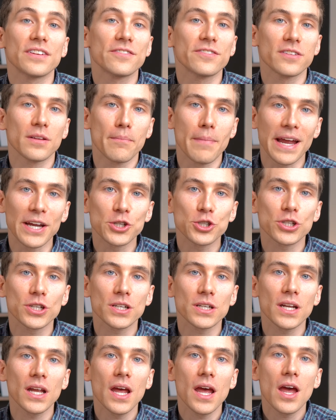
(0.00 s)

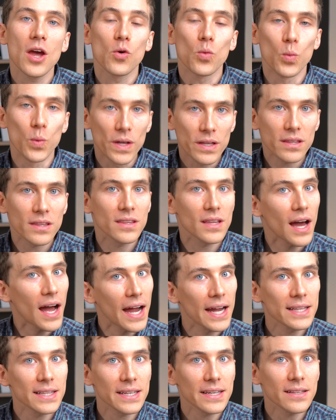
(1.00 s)
inflammation with the
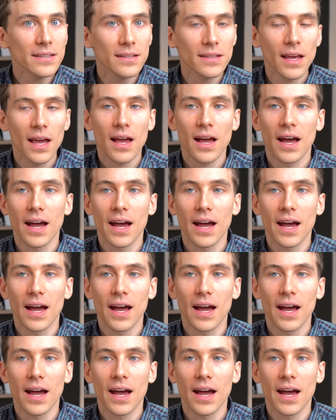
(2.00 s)
eyelids,